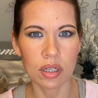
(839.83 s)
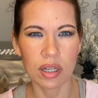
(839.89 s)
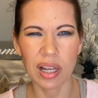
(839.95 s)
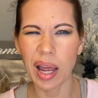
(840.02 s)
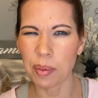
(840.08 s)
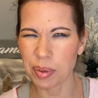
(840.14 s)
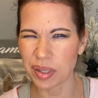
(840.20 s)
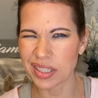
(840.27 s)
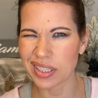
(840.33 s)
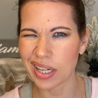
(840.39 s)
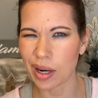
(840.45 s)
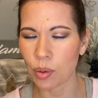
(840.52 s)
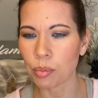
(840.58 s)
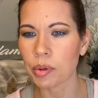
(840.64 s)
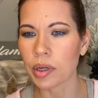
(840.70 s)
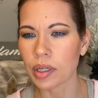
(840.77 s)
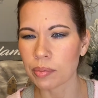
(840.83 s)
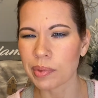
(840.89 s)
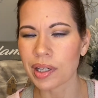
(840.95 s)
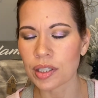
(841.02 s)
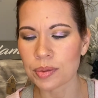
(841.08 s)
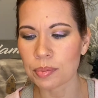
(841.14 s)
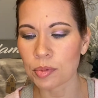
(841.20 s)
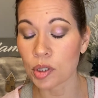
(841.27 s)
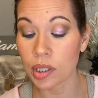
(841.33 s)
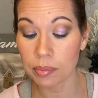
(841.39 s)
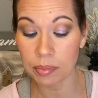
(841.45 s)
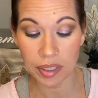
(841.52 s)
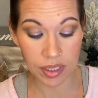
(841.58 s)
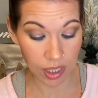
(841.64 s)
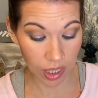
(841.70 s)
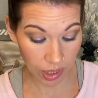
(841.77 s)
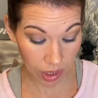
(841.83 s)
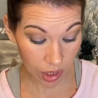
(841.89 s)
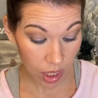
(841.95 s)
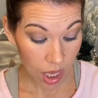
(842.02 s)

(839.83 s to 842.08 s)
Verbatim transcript: I picked it out, but my husband put it in my stocking.